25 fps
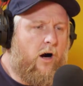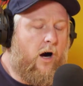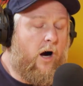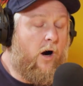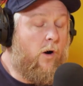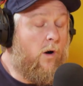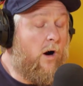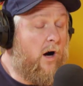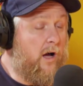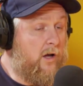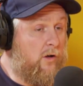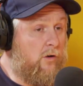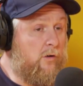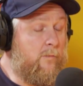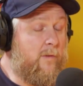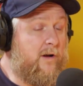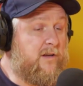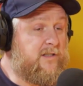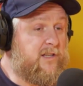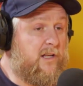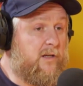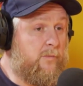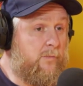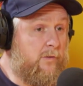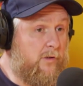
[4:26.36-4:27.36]
Oh, I
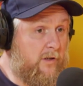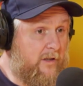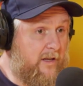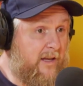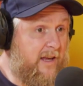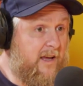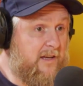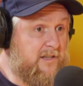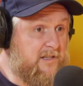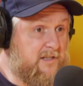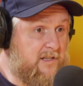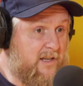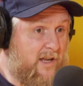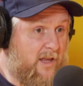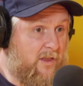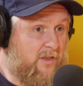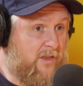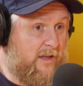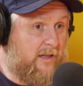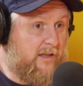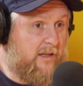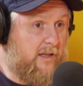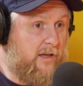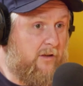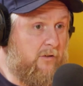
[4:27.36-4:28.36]
almost had a burger yesterday,
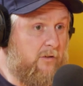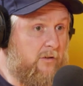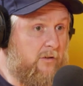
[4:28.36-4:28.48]
thank you.